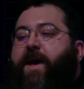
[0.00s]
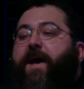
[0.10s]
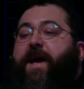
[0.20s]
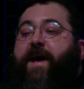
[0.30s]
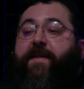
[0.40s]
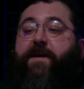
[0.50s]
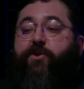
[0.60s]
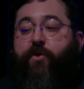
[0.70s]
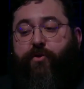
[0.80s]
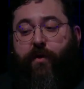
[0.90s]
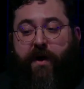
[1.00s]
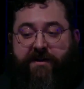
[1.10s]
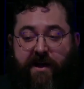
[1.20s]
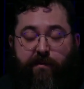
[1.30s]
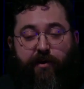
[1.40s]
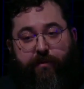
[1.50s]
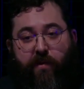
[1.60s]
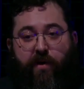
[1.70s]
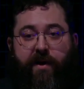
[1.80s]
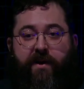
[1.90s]
There is also a sandbox
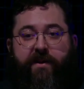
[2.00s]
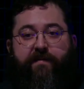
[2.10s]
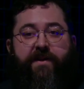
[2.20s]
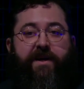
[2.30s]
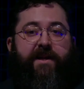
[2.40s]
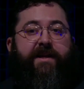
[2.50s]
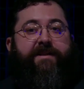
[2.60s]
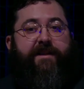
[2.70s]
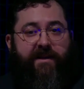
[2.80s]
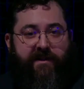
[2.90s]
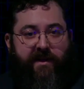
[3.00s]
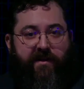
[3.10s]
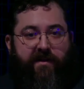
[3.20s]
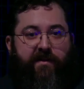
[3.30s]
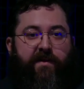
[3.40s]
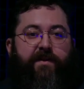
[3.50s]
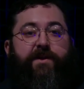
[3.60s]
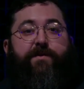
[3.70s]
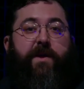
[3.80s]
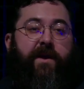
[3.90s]
model that facilitates testing.
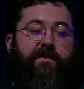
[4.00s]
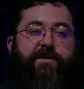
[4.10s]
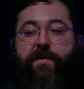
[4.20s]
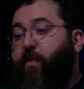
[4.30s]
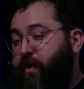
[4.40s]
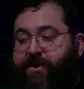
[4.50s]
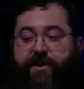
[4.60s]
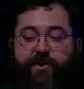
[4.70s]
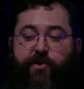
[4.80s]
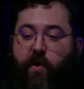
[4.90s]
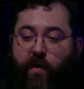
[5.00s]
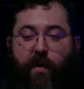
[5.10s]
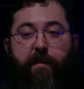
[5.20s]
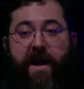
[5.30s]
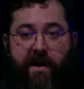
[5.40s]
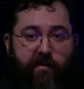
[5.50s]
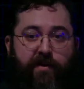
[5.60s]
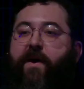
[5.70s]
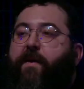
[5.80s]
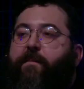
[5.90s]
This means in Vonage it's called Playground,
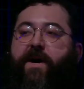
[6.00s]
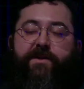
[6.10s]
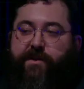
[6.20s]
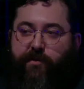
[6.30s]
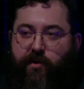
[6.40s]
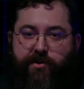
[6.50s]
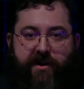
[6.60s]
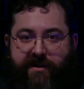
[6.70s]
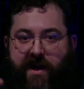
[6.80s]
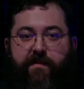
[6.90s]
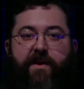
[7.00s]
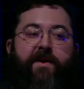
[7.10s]
but it works the same.